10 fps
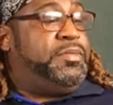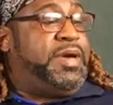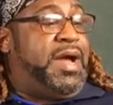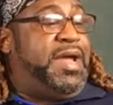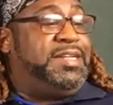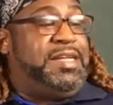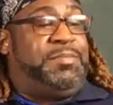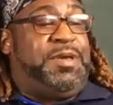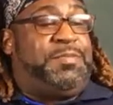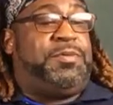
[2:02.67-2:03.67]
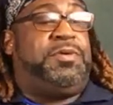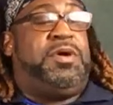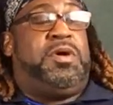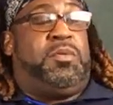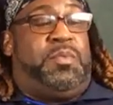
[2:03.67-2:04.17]
We got 18 people.
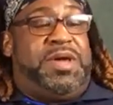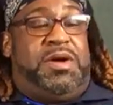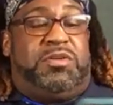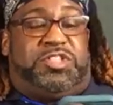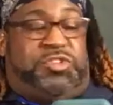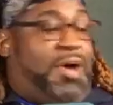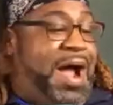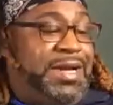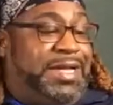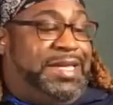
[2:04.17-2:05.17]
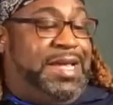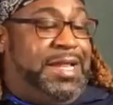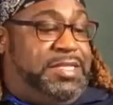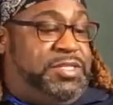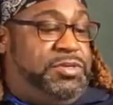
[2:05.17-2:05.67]
We gonna try to get
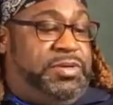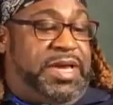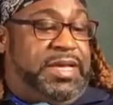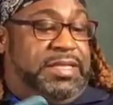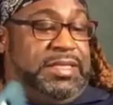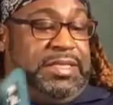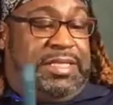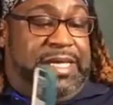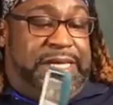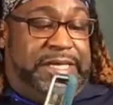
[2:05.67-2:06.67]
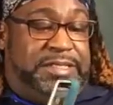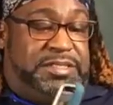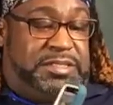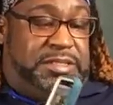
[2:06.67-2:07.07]
it to at least,